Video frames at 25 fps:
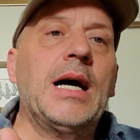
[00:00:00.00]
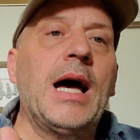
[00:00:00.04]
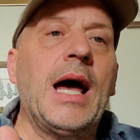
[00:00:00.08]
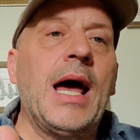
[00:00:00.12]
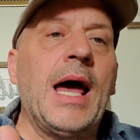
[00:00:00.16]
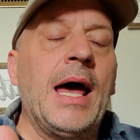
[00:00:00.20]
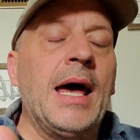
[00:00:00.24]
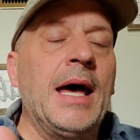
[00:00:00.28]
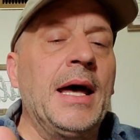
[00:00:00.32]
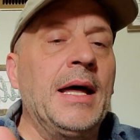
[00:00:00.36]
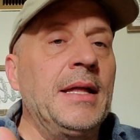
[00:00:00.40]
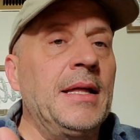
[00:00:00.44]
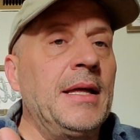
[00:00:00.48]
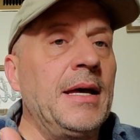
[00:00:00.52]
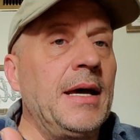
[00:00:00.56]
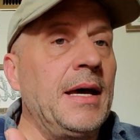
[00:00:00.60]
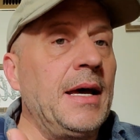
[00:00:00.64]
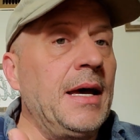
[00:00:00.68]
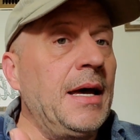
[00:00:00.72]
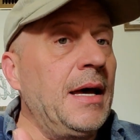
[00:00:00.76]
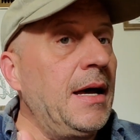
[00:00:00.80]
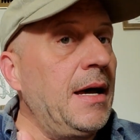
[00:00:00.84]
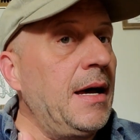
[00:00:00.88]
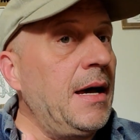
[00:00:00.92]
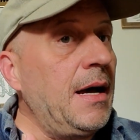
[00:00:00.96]
and
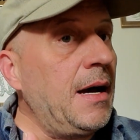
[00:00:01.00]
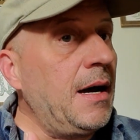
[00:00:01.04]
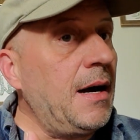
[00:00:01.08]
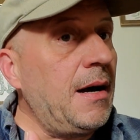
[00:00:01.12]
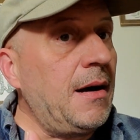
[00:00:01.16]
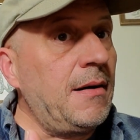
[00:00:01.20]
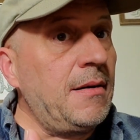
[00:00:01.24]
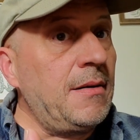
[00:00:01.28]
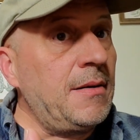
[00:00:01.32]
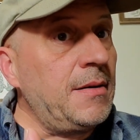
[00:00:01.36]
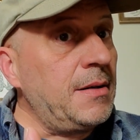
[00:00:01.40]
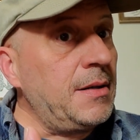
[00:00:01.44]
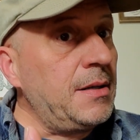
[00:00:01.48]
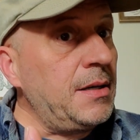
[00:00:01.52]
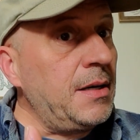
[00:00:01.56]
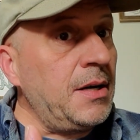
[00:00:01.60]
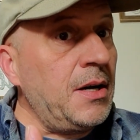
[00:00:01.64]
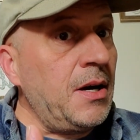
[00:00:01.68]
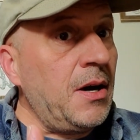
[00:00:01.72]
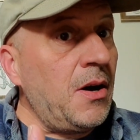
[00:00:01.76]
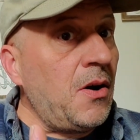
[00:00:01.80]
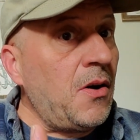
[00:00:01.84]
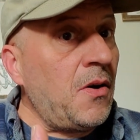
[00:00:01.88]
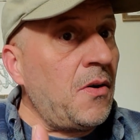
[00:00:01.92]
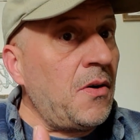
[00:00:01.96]

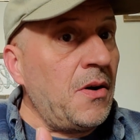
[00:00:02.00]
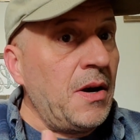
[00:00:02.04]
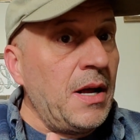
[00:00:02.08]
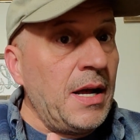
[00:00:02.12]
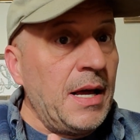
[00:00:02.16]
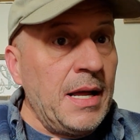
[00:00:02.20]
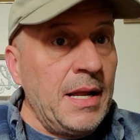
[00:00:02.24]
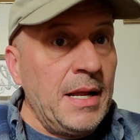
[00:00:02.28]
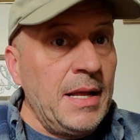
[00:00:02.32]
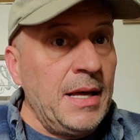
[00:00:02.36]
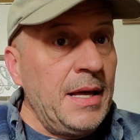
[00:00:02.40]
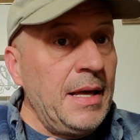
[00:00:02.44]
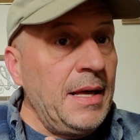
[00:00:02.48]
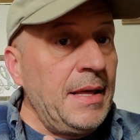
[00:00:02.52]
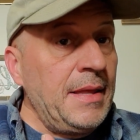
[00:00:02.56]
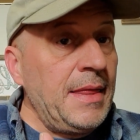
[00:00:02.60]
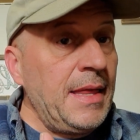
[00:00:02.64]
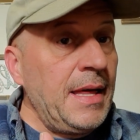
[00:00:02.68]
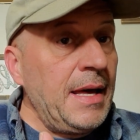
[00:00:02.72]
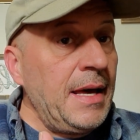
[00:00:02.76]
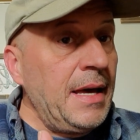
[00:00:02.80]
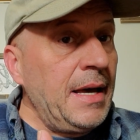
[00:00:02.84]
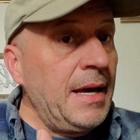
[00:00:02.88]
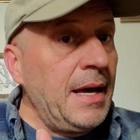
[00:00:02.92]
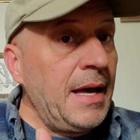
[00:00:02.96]
or
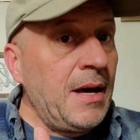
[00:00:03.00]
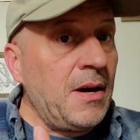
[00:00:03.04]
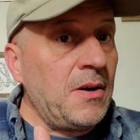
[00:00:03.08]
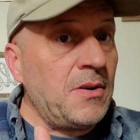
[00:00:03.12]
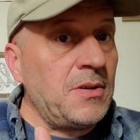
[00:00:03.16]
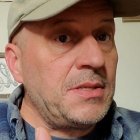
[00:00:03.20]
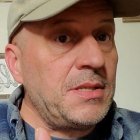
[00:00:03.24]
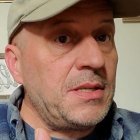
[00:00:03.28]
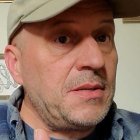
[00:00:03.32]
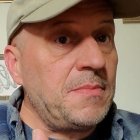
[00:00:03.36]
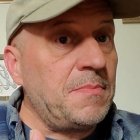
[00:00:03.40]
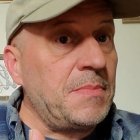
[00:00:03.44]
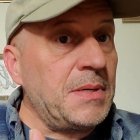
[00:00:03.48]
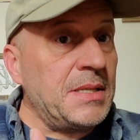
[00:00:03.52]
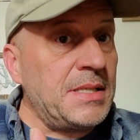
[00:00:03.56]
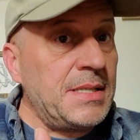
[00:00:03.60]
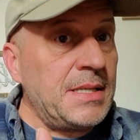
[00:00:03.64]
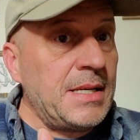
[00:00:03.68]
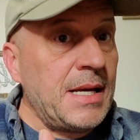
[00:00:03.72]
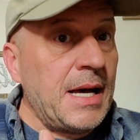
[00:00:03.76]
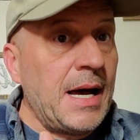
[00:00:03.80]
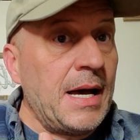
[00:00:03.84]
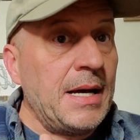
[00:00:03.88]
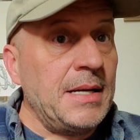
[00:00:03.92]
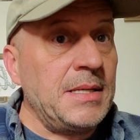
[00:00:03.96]
anything else
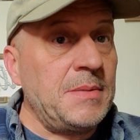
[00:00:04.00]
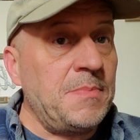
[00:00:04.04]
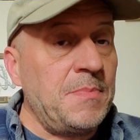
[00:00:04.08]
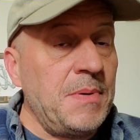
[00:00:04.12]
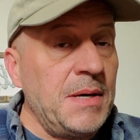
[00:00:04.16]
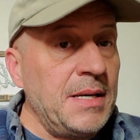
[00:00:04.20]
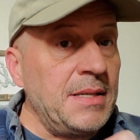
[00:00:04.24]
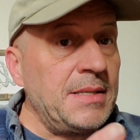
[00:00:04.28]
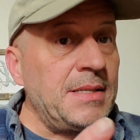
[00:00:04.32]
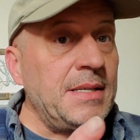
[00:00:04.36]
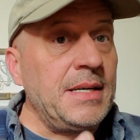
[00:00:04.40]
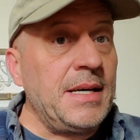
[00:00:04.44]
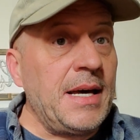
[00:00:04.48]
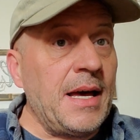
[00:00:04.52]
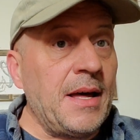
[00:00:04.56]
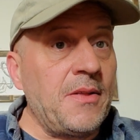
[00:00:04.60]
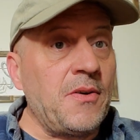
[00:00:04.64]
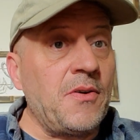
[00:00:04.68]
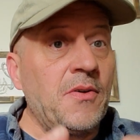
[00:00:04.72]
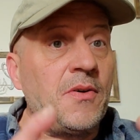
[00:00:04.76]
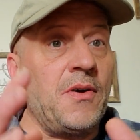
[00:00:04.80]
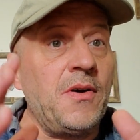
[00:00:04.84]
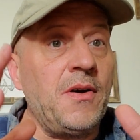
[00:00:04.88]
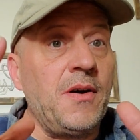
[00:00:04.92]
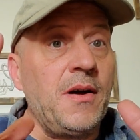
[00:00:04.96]
besides being
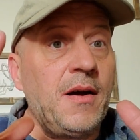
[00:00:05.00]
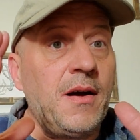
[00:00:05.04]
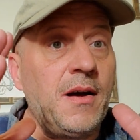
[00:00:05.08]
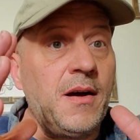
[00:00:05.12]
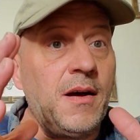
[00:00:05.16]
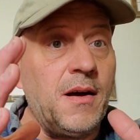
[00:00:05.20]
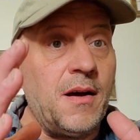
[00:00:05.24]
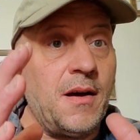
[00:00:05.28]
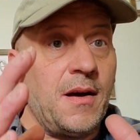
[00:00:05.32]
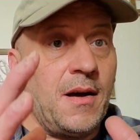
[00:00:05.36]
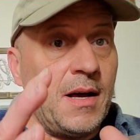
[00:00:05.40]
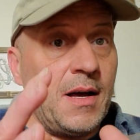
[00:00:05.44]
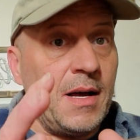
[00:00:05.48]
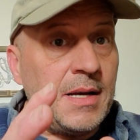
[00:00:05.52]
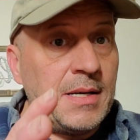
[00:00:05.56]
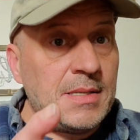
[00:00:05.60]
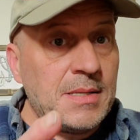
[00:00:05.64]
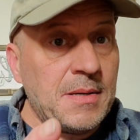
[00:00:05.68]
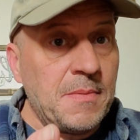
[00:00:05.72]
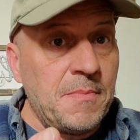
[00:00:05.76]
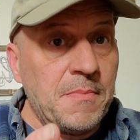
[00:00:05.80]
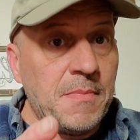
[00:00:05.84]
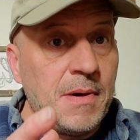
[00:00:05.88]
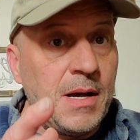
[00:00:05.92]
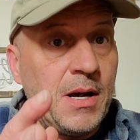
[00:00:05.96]
together as
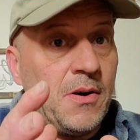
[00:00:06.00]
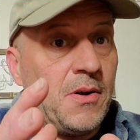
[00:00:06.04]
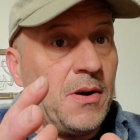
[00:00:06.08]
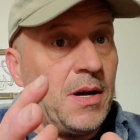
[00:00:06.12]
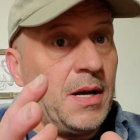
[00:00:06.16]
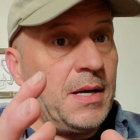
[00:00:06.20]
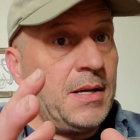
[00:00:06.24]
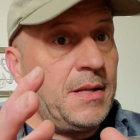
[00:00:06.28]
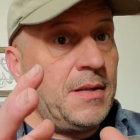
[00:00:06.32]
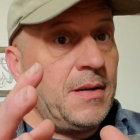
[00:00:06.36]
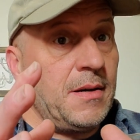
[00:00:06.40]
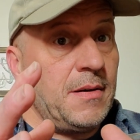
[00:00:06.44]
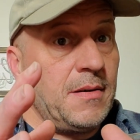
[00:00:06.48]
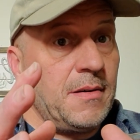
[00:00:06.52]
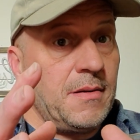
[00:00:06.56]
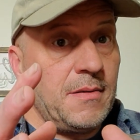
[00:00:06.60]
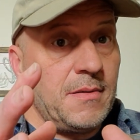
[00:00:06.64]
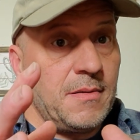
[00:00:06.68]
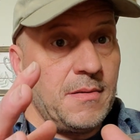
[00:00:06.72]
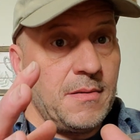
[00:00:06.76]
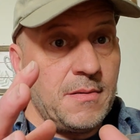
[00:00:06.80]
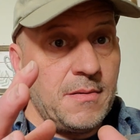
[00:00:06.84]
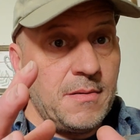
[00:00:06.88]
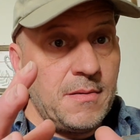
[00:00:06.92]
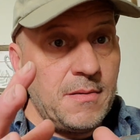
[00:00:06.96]
a married
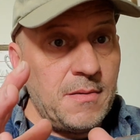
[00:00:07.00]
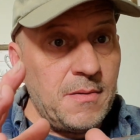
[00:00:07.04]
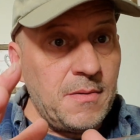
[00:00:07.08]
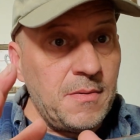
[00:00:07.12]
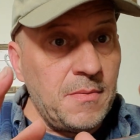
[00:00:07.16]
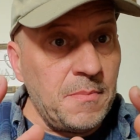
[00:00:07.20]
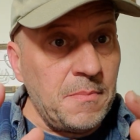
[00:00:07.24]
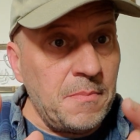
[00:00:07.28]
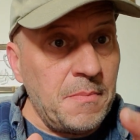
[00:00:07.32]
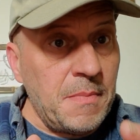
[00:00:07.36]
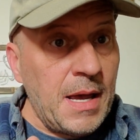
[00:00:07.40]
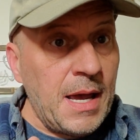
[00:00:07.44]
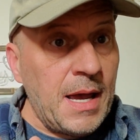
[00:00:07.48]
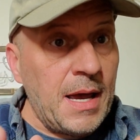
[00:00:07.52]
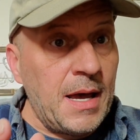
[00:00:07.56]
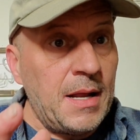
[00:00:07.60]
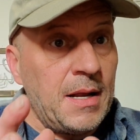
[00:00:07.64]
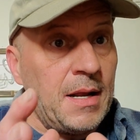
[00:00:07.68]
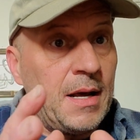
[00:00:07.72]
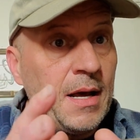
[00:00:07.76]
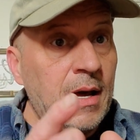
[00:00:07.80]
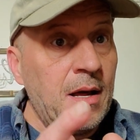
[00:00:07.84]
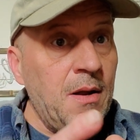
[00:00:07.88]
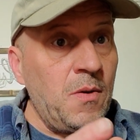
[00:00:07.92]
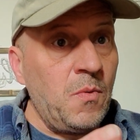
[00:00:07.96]
man
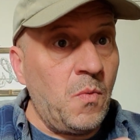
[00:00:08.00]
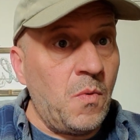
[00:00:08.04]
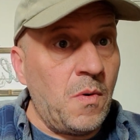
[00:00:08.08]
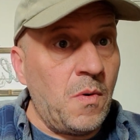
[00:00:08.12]
and